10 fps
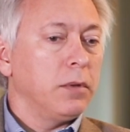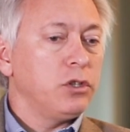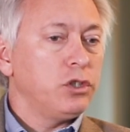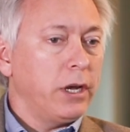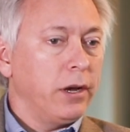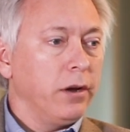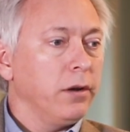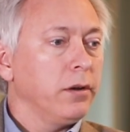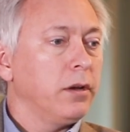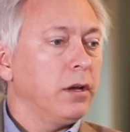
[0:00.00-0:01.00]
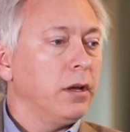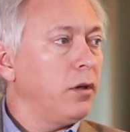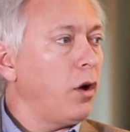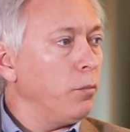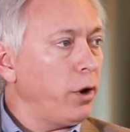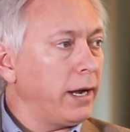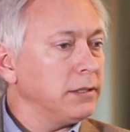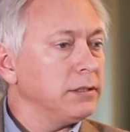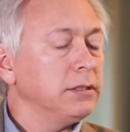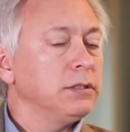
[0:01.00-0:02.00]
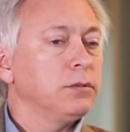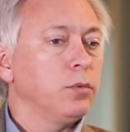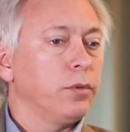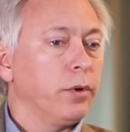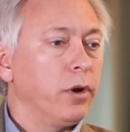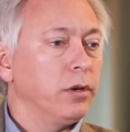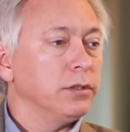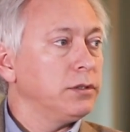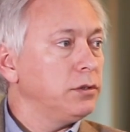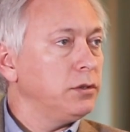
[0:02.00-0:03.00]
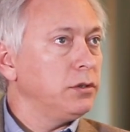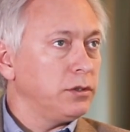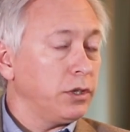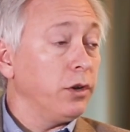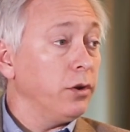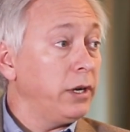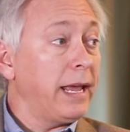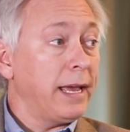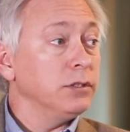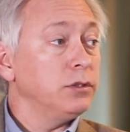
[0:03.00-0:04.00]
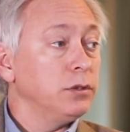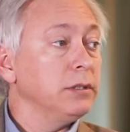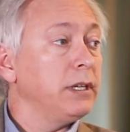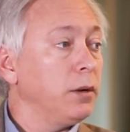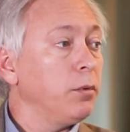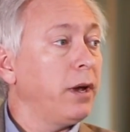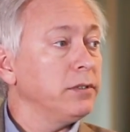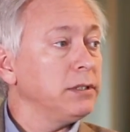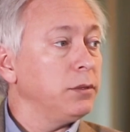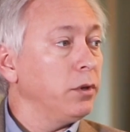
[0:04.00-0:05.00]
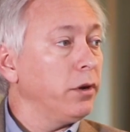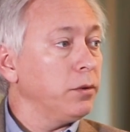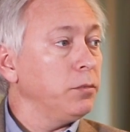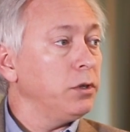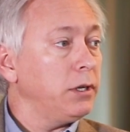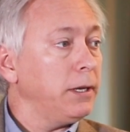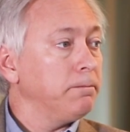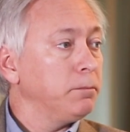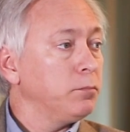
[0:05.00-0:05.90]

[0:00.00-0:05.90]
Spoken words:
share our practices with regard to security and student data privacy with our community.